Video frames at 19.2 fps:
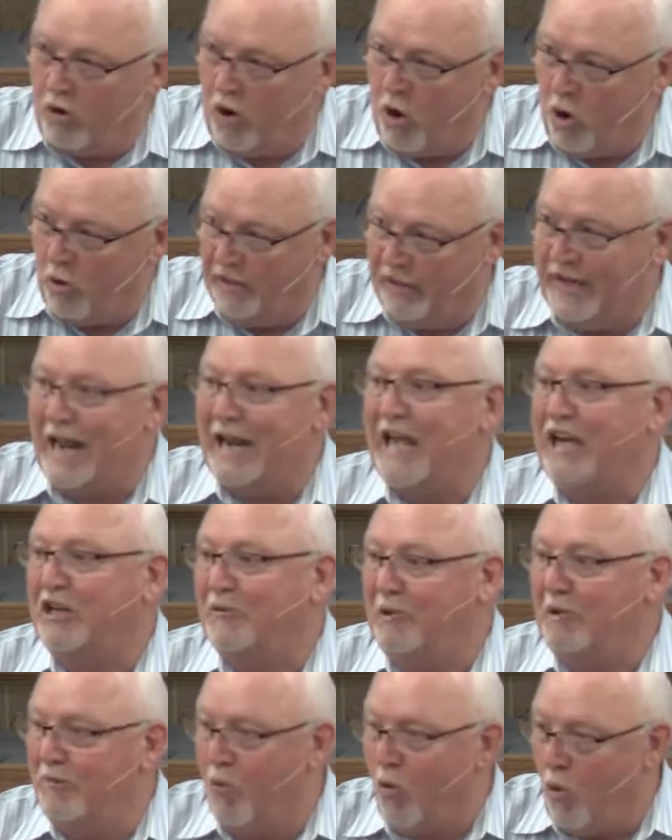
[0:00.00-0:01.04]
all in. I'd like to
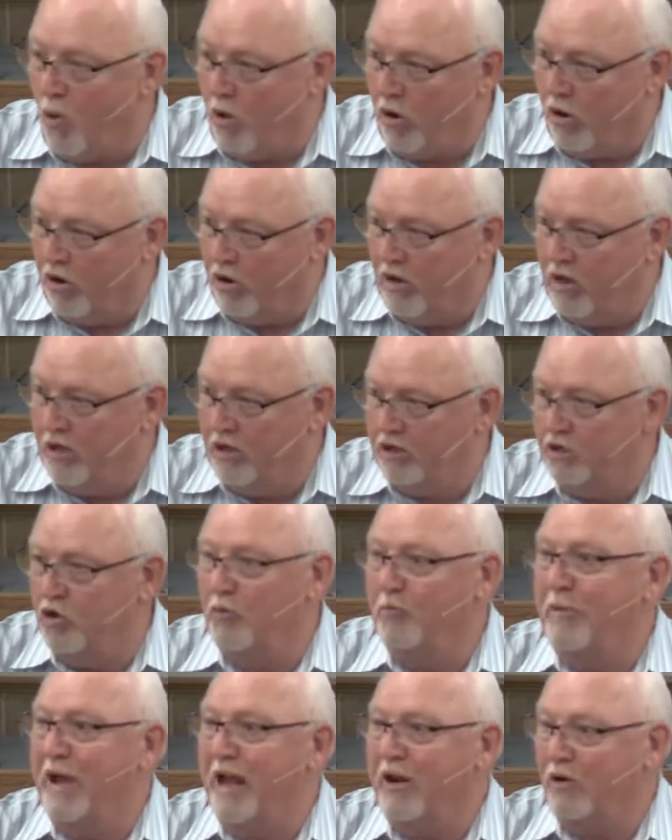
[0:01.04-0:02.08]
be more, do
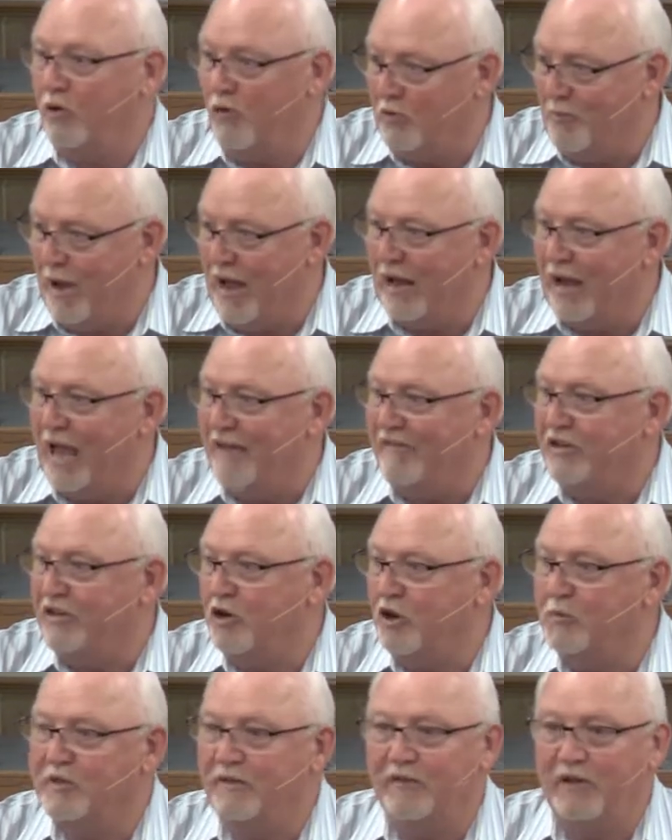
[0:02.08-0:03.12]
better with my life in
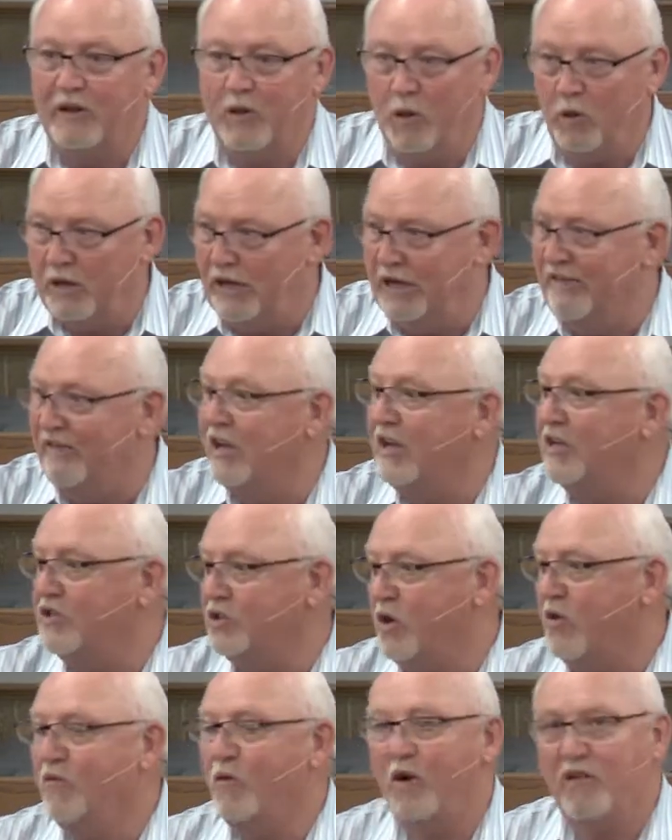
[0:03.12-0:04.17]
terms of holy living and
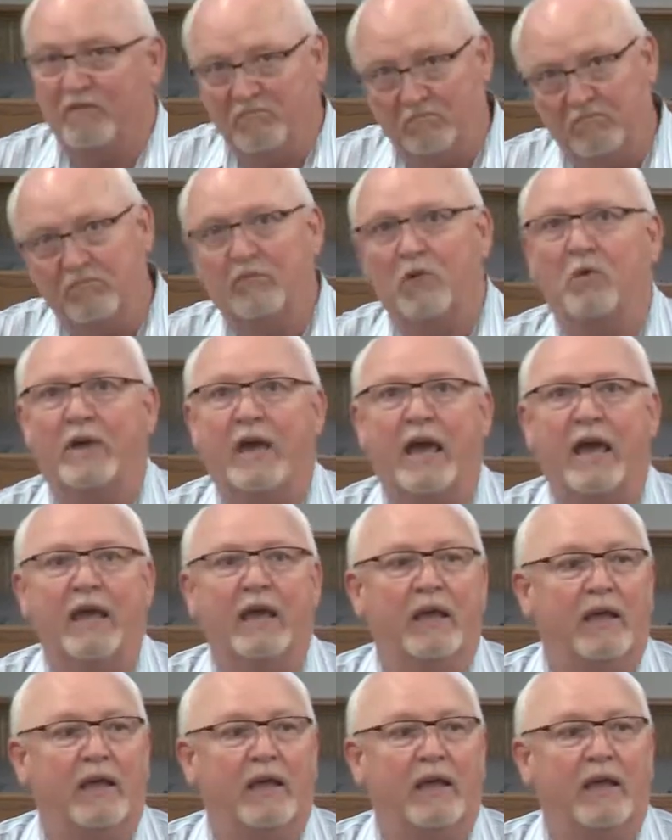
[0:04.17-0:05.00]
so forth. Okay.